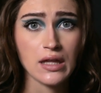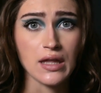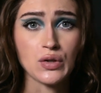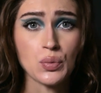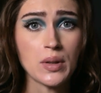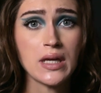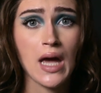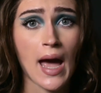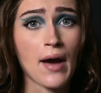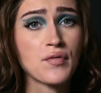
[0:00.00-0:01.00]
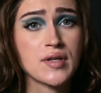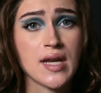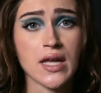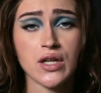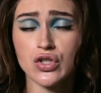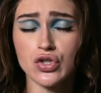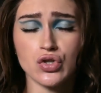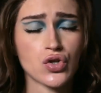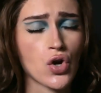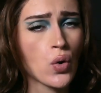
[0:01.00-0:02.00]
that we have
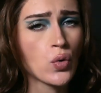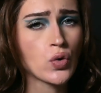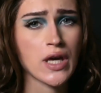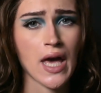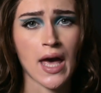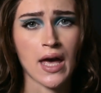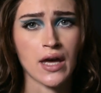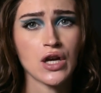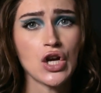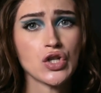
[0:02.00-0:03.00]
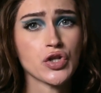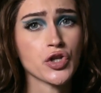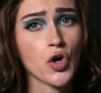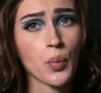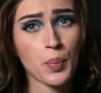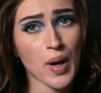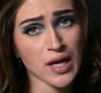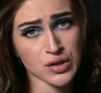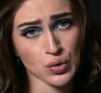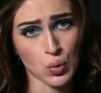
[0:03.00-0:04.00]
taken no care to your
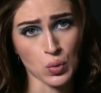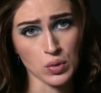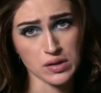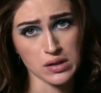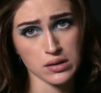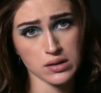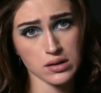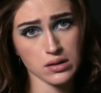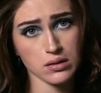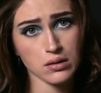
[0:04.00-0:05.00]
best causes.